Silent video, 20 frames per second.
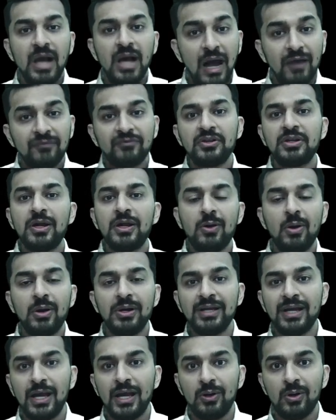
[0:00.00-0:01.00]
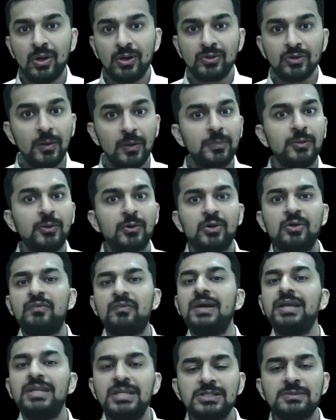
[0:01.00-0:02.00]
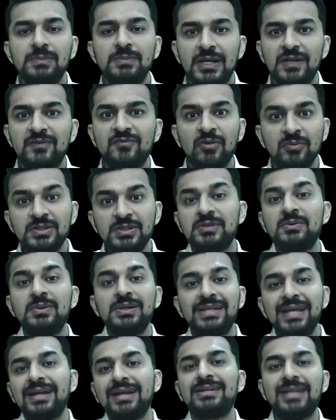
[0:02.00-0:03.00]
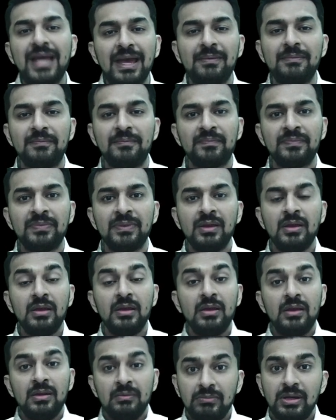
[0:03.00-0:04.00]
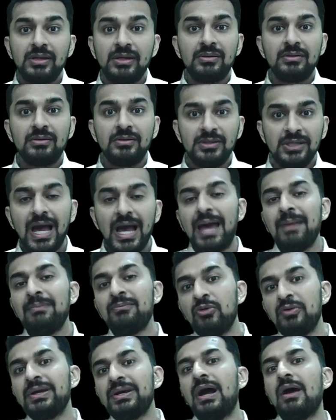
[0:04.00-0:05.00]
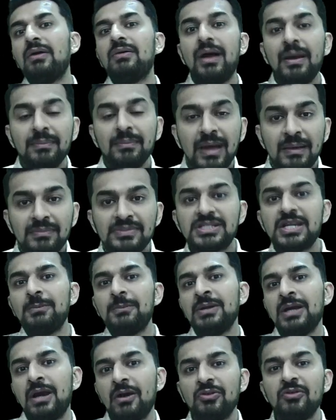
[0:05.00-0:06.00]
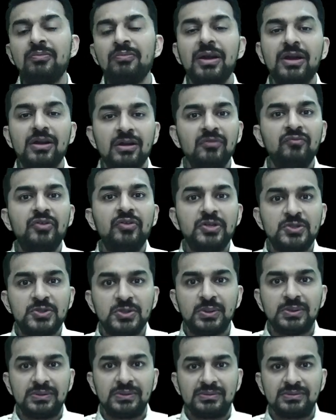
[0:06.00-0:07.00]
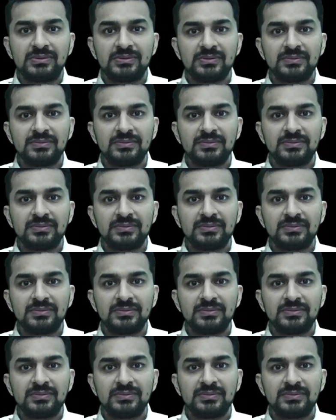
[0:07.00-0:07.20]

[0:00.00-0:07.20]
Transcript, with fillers: After recording, I got to upload on various platforms. It will take time. But yeah, I'm moving out. I'm, I'm stepping out of my comfort zone.